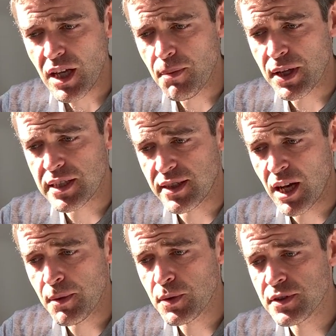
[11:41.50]
By the
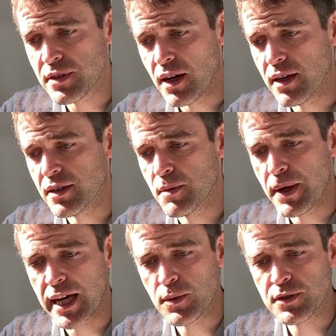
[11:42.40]
time it was dark, the
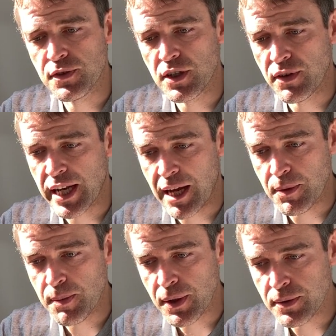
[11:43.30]
bag was full of
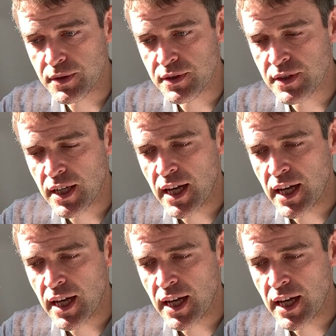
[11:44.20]
unhappy bones.